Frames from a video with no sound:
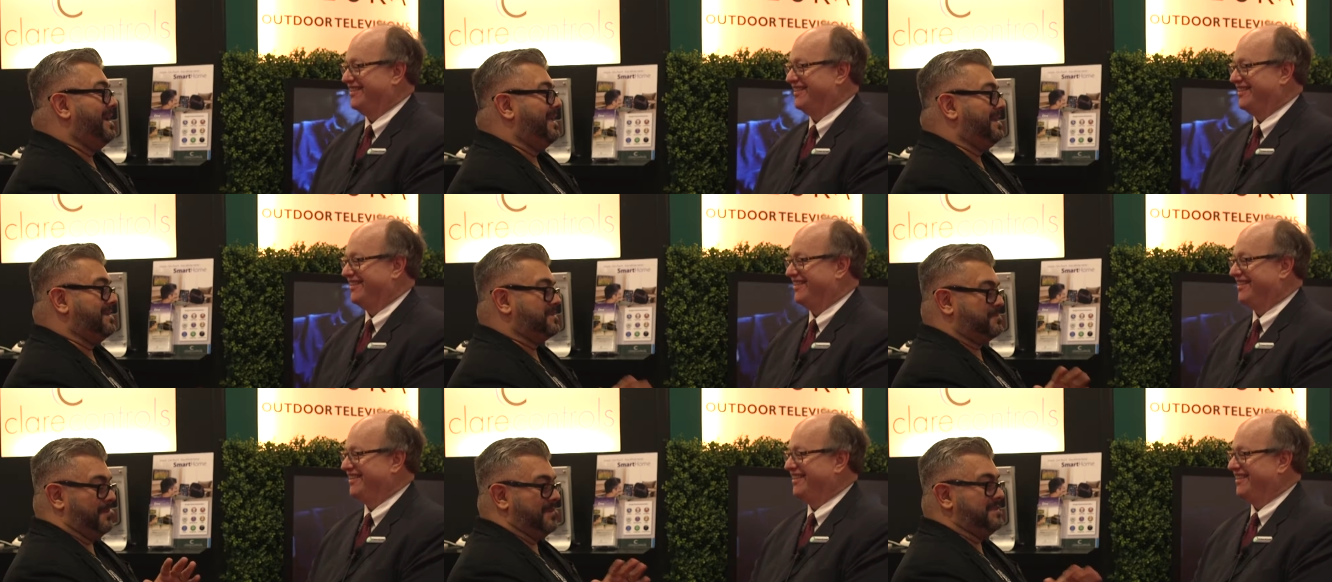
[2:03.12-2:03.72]

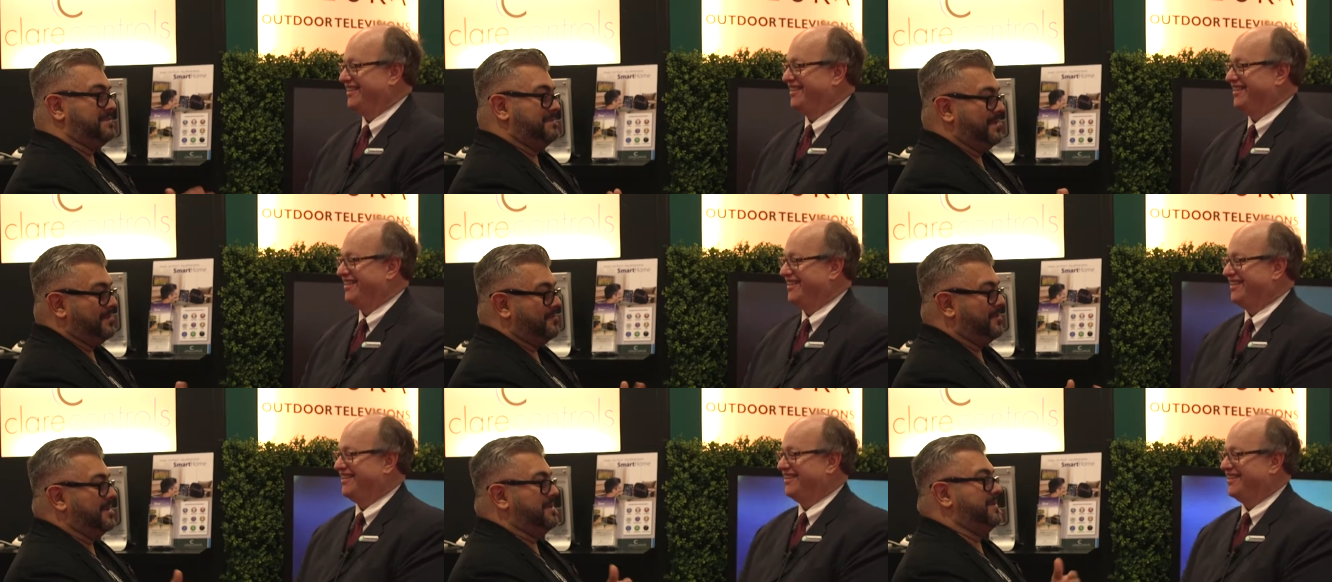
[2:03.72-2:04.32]
Speaker 1: explain to me
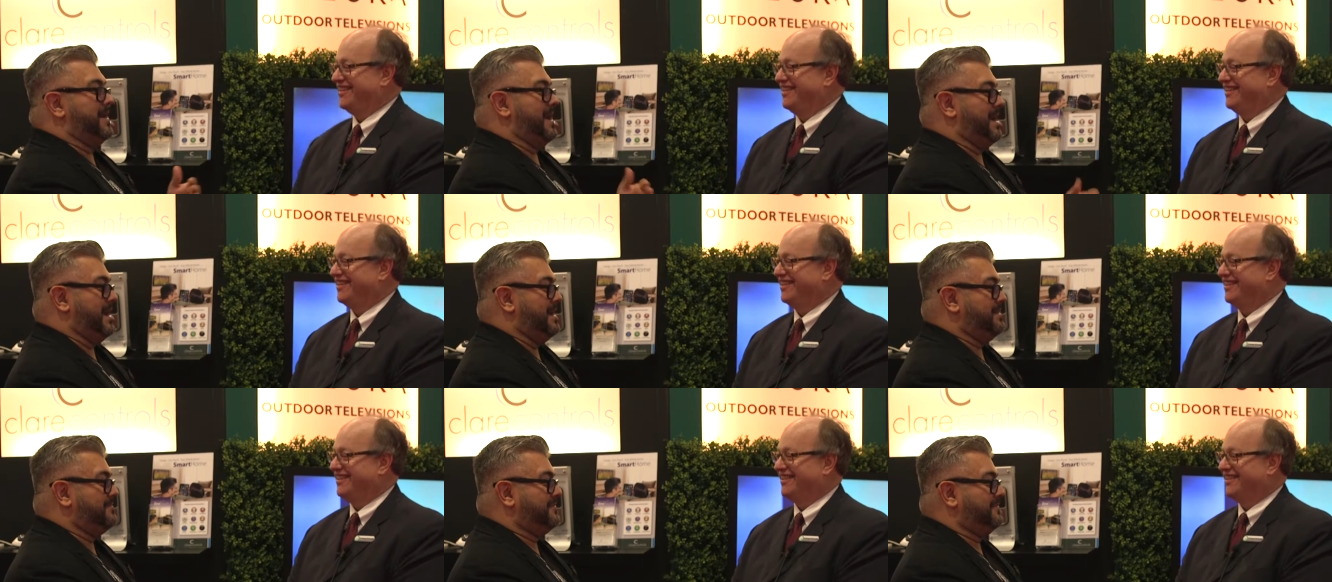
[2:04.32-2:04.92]
what you
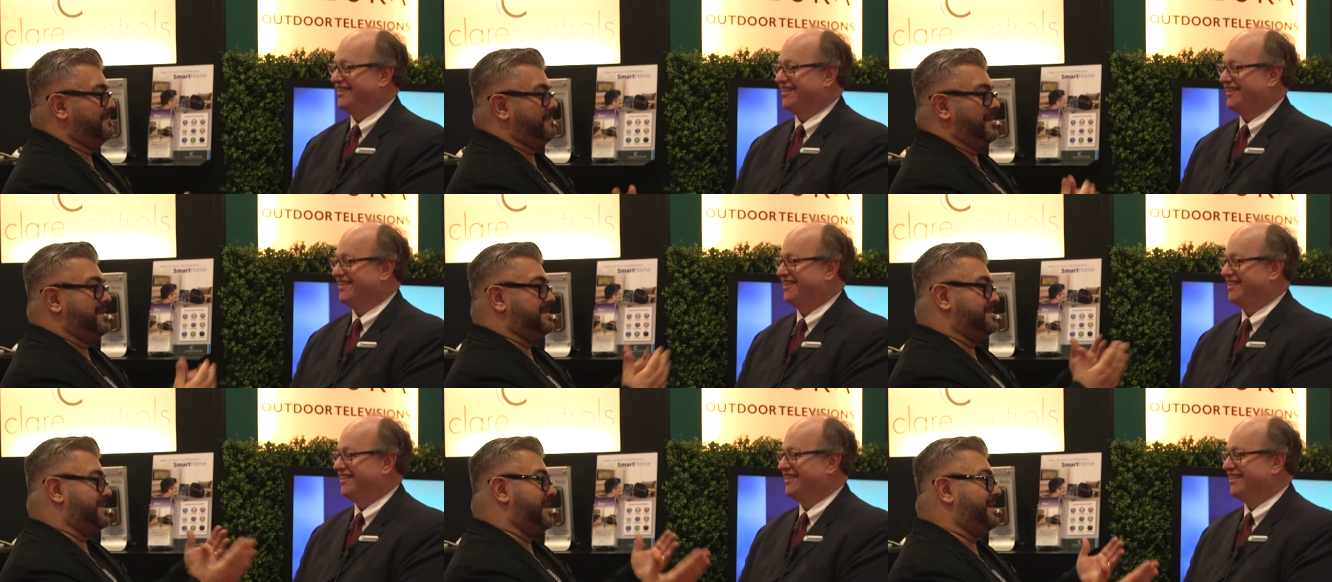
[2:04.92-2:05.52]
have
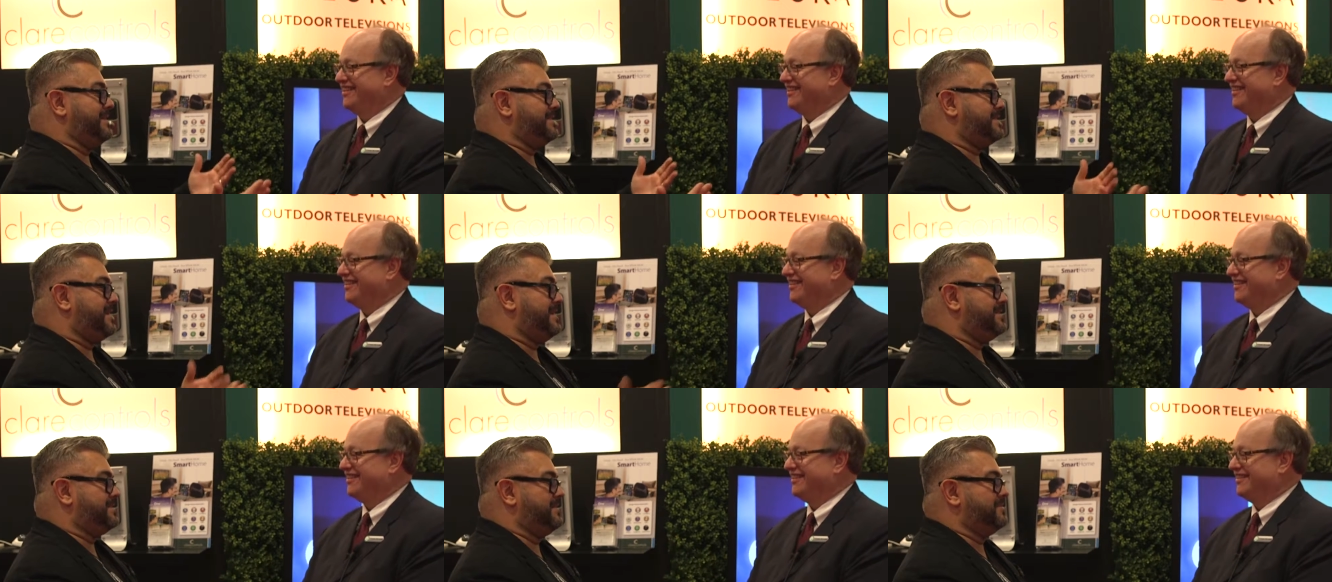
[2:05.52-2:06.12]
because a lot of these
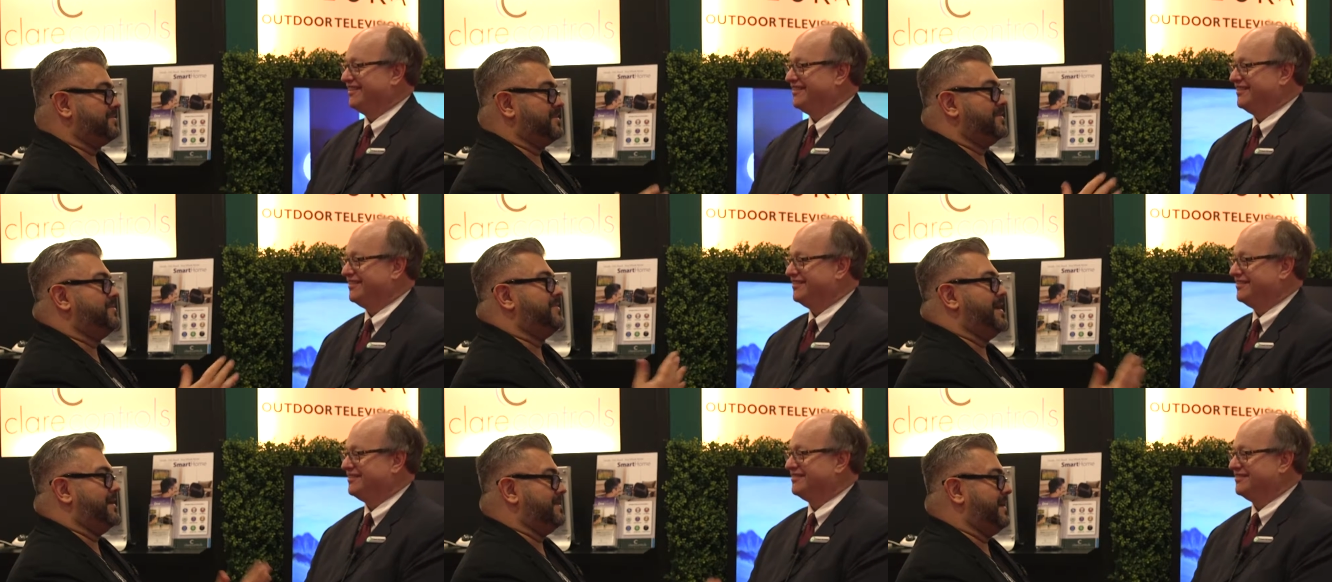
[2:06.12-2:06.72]
guys don't go
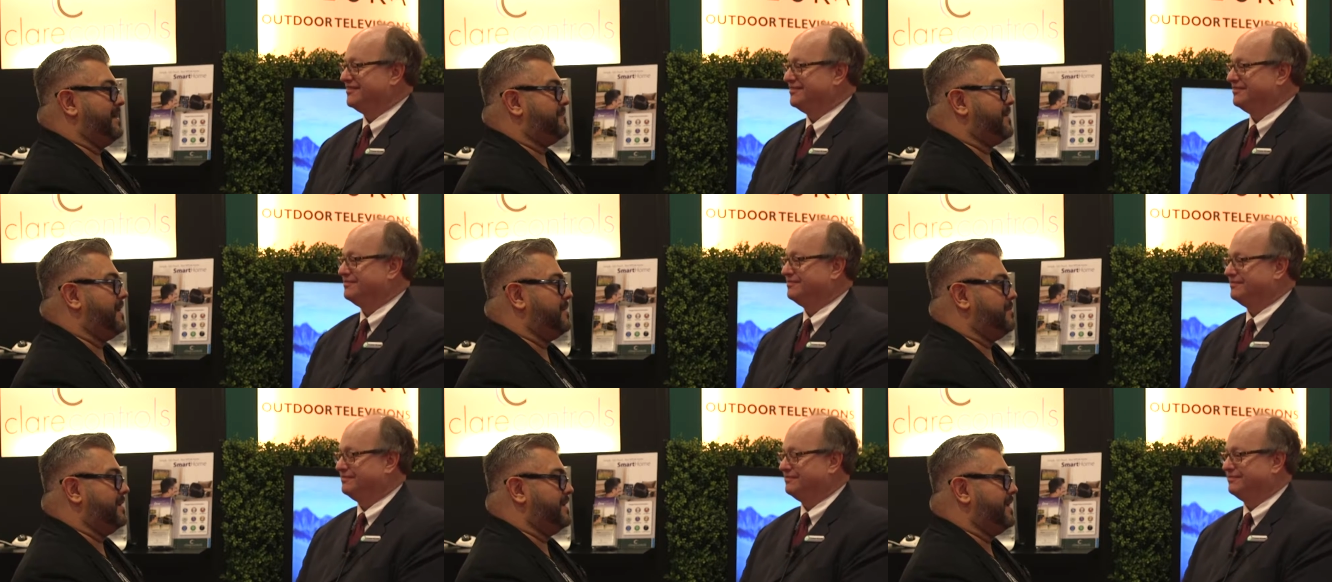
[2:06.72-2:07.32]
down that
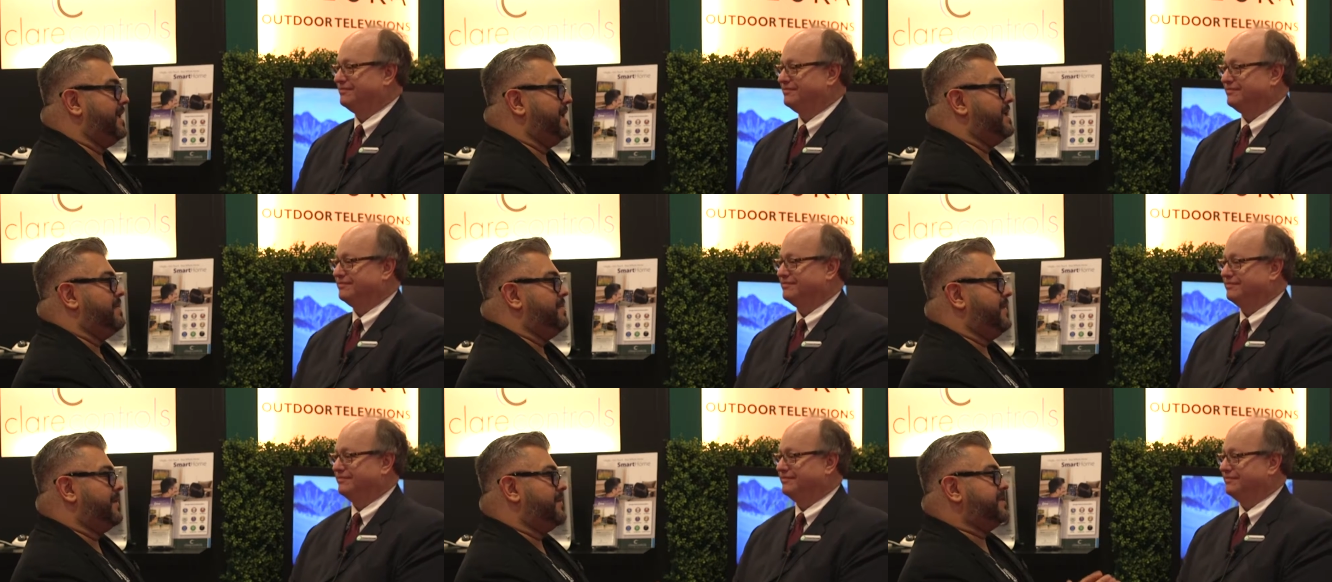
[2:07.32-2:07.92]
route but
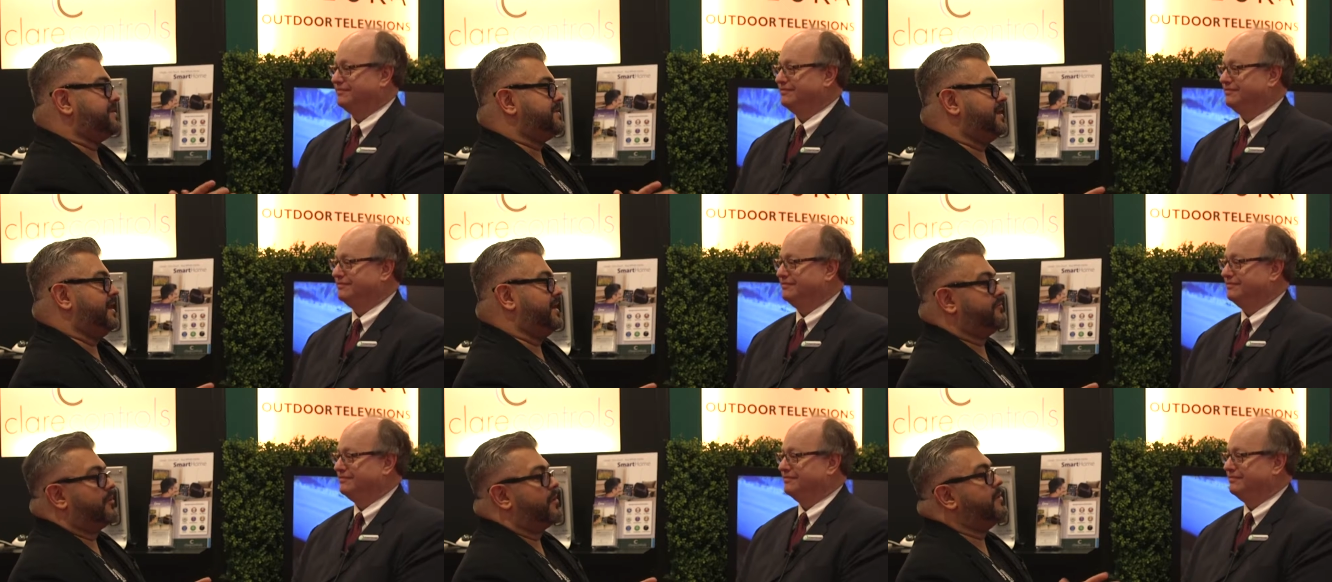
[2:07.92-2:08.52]
there is a
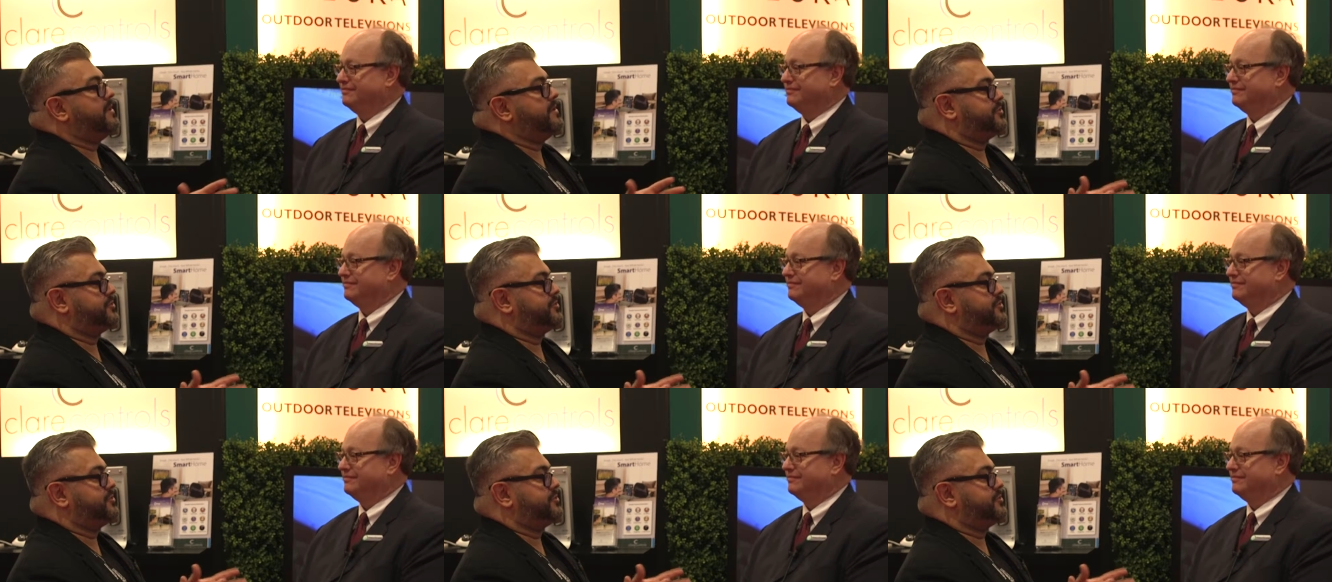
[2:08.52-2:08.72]
growing